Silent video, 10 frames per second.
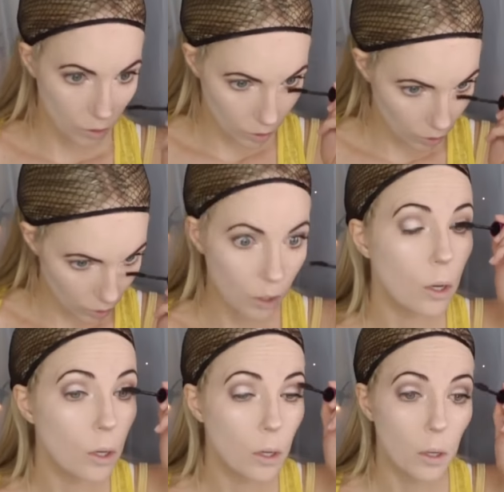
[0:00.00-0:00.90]

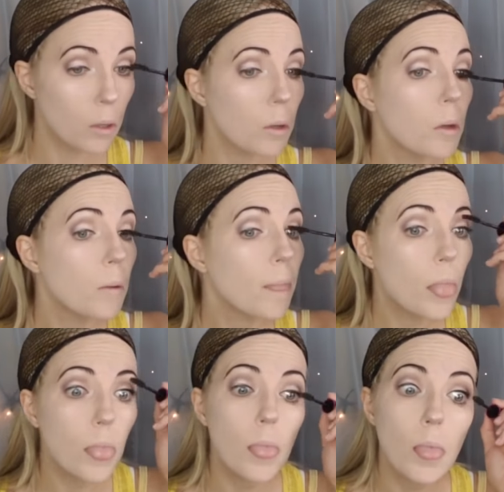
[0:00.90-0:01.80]

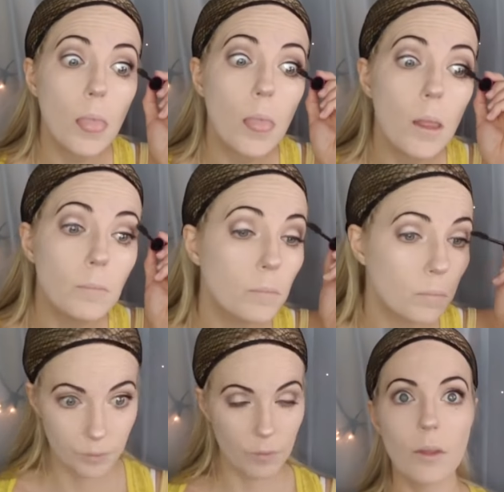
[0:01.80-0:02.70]
(no one is talking)